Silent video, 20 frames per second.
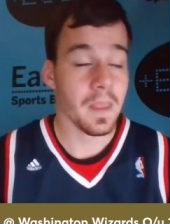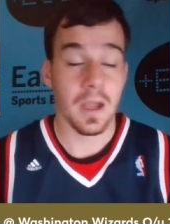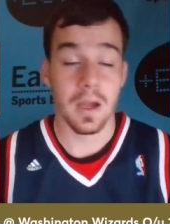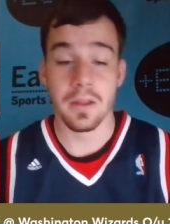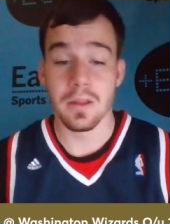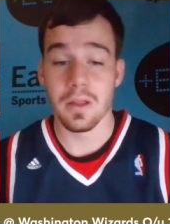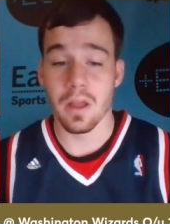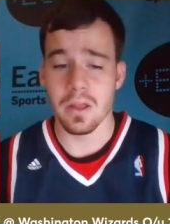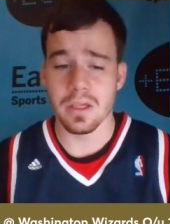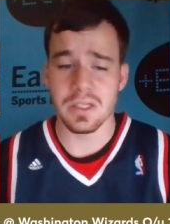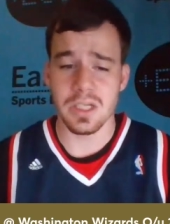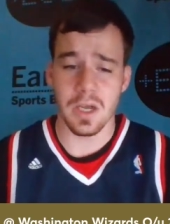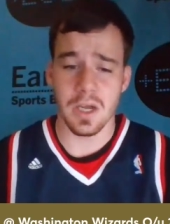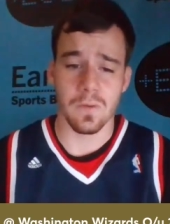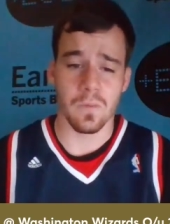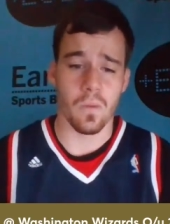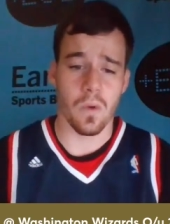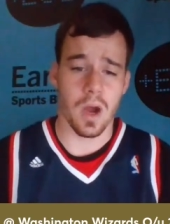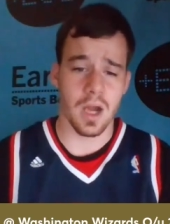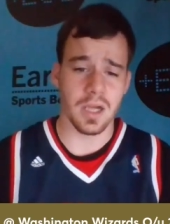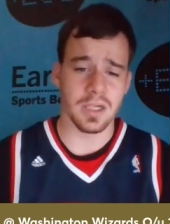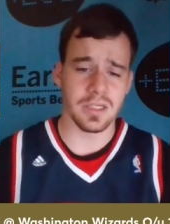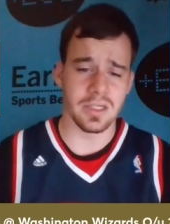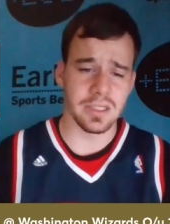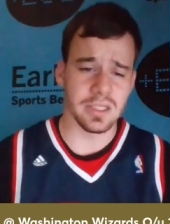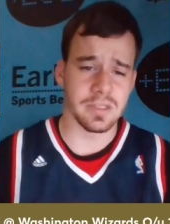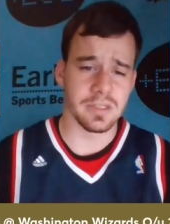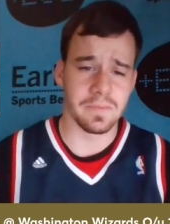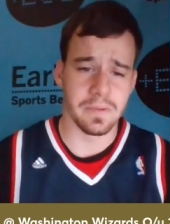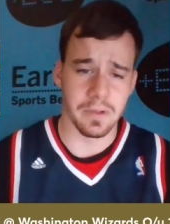On the other side,
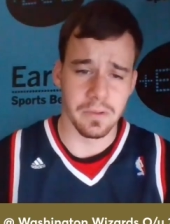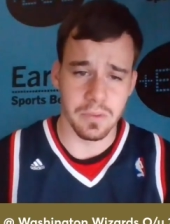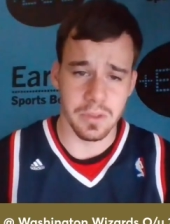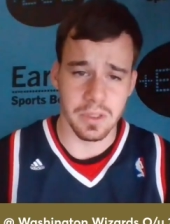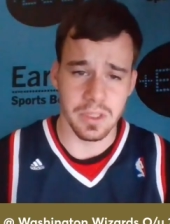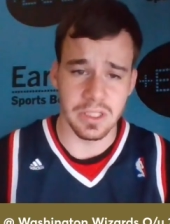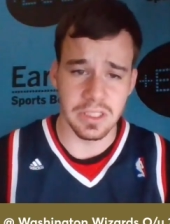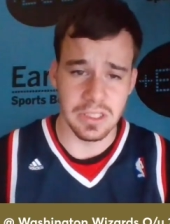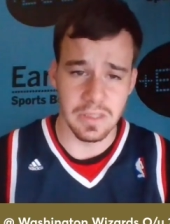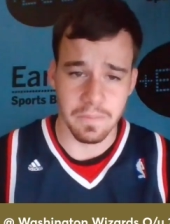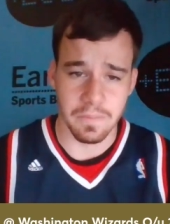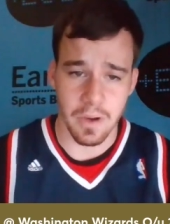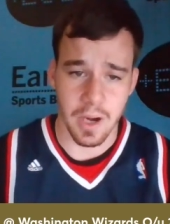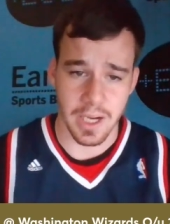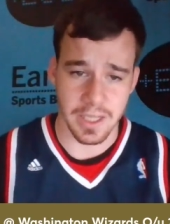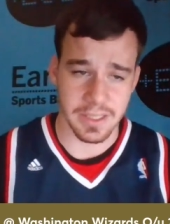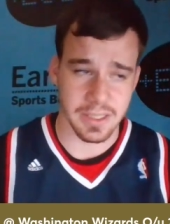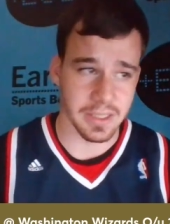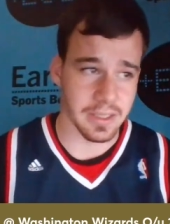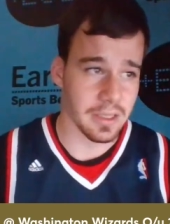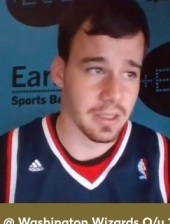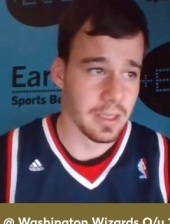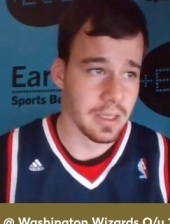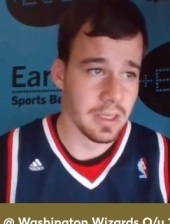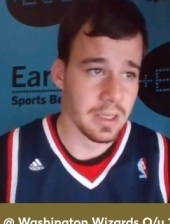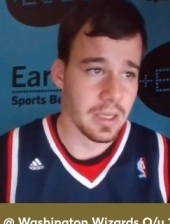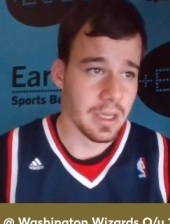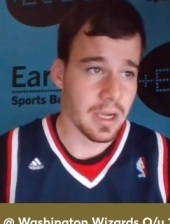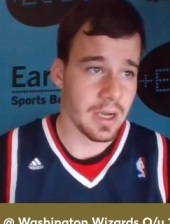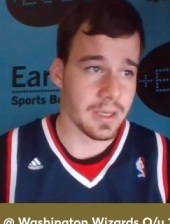Washington's been really surprising
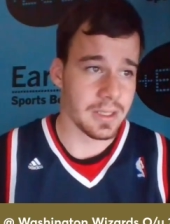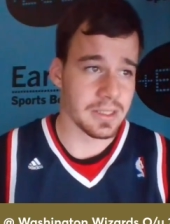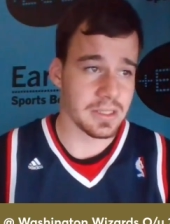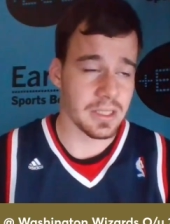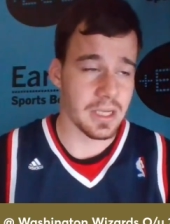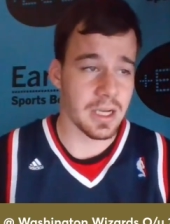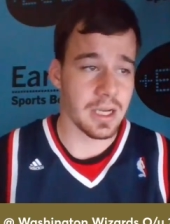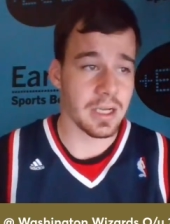us.